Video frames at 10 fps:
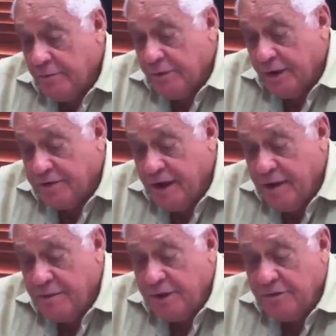But that
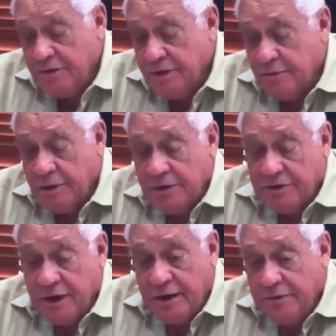timing is equally
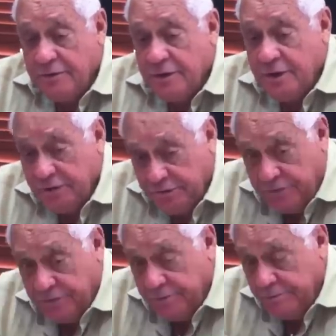tied to a
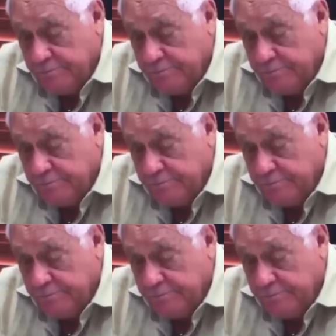history.